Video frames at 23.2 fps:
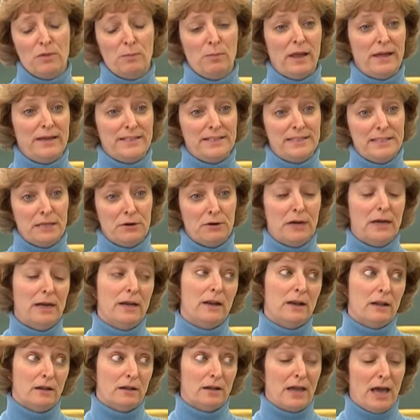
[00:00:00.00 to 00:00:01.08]
the blind itinerant
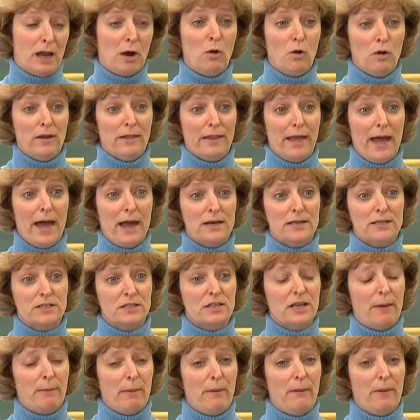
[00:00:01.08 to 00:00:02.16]
got a hold of that
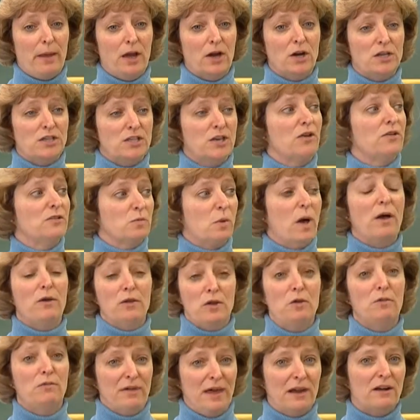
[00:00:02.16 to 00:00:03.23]
and come up here, and she goes,
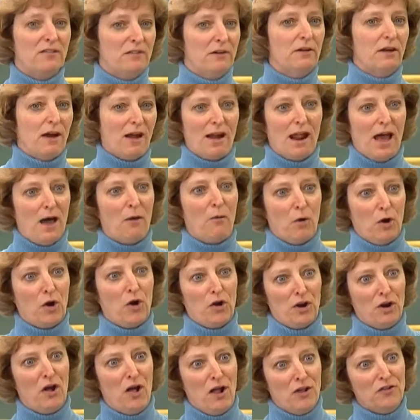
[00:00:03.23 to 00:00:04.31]
well, you better figure out how we're
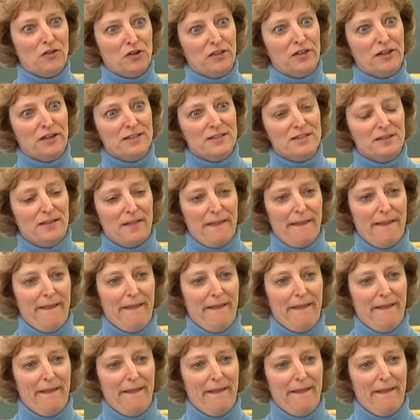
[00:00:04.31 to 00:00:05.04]
going to alter this.